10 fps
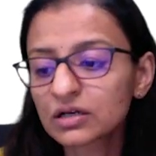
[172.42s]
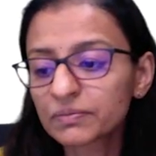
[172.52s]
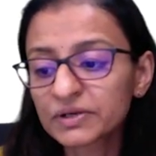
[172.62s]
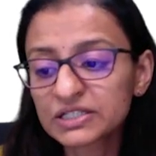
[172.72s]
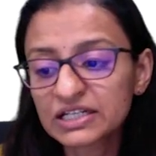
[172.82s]

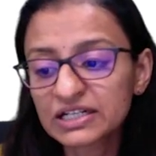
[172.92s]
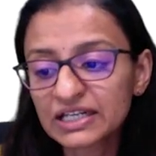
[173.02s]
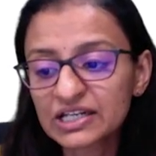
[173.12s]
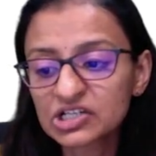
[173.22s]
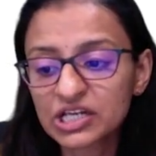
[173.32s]

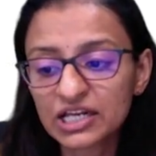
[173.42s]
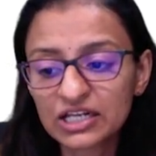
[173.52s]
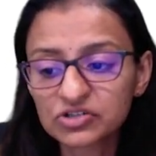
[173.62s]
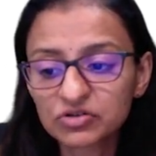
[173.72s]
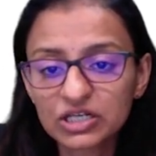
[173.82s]
percentage and
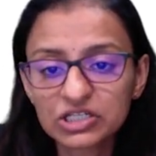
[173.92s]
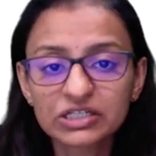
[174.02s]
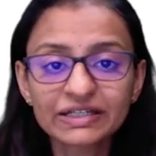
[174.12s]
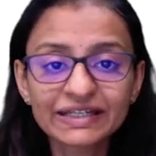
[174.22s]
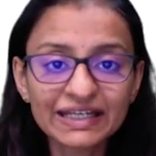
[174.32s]

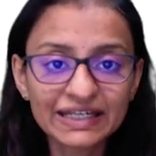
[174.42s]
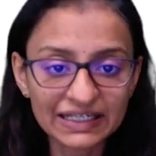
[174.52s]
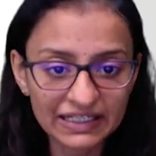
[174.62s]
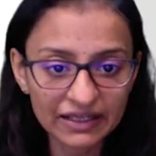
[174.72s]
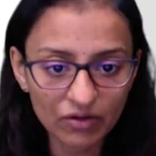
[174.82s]
educational
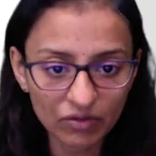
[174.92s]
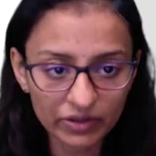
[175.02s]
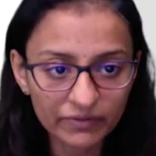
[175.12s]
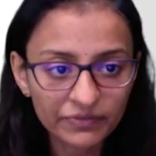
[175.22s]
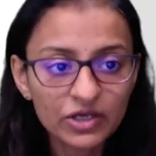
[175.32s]
degree they
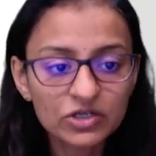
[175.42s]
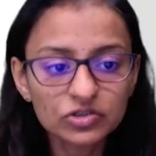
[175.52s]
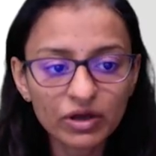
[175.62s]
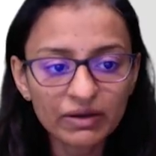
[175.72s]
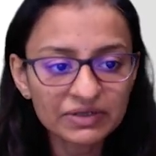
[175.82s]
hold.
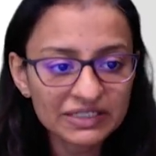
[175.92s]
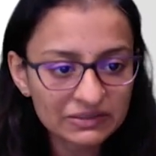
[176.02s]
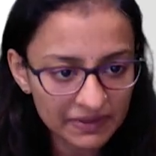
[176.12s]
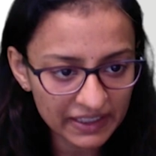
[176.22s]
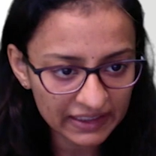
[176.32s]
So I am
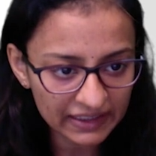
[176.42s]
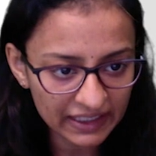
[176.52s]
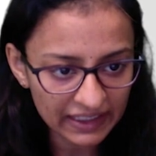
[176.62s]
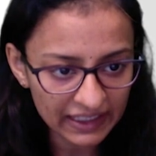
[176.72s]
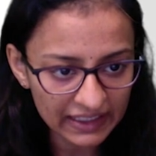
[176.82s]
displaying
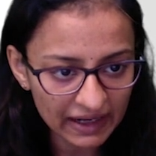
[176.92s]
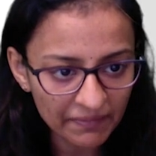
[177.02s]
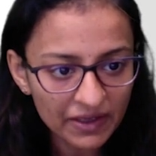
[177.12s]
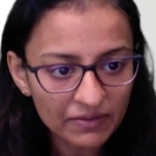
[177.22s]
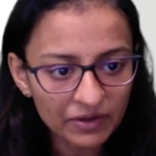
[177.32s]
that data.
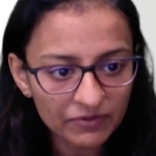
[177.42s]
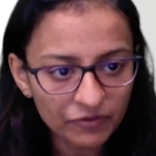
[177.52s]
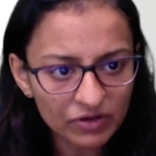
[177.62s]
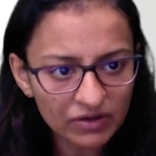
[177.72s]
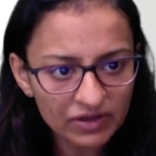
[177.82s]
But
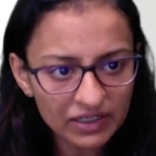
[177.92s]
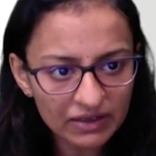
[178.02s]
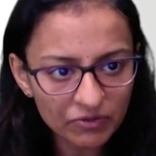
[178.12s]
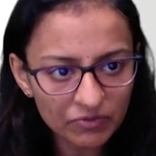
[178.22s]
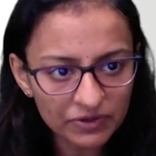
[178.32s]
for our
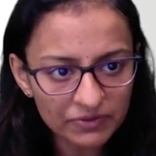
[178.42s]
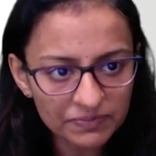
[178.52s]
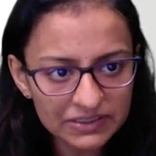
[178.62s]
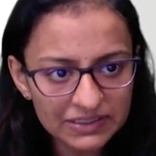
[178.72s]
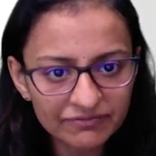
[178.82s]
demo
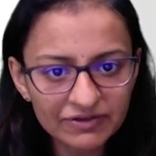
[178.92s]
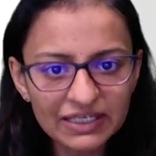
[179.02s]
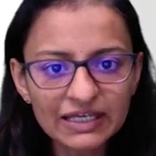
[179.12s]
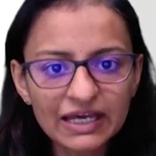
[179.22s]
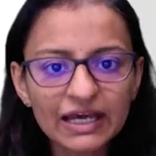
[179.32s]
purpose,
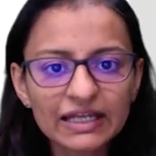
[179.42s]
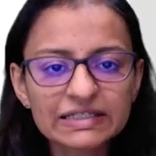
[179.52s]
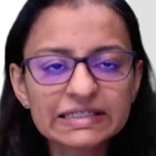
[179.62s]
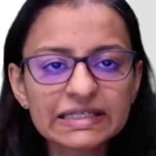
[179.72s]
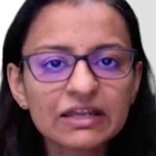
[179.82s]
we are
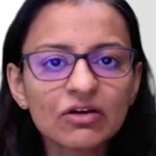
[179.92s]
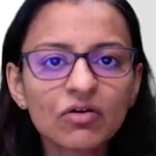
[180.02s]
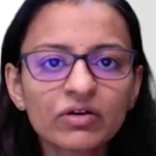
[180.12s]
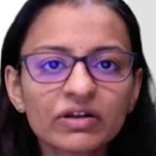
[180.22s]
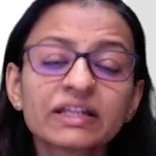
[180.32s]
seeing
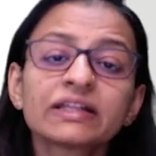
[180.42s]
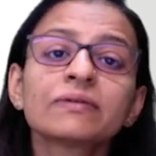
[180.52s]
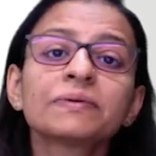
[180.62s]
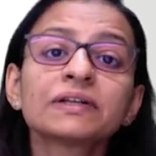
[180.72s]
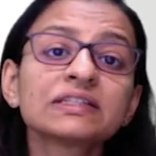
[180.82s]
only the
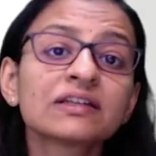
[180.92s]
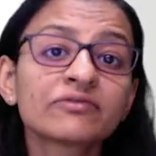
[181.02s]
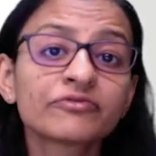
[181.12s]
person